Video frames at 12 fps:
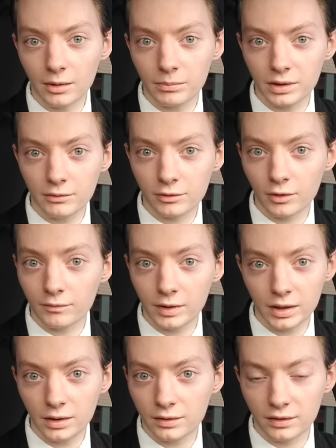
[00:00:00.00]
but he was
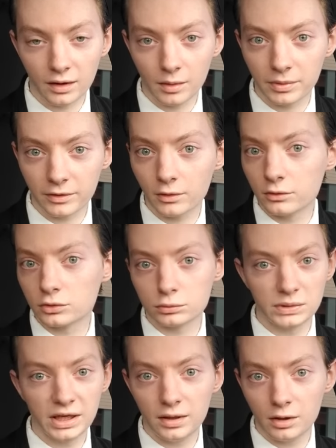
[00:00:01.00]
already set up a social
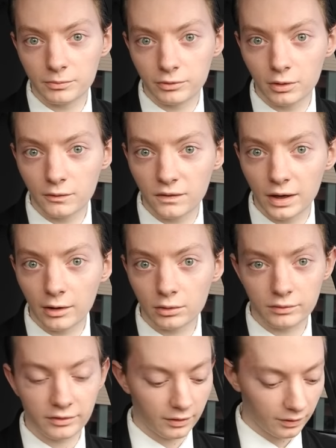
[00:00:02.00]
media profile
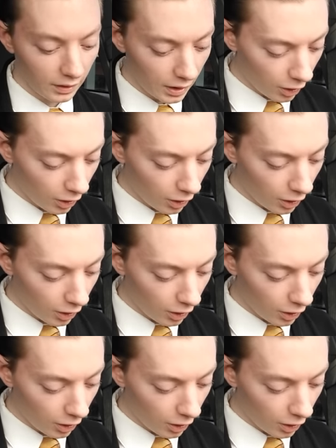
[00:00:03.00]
and was just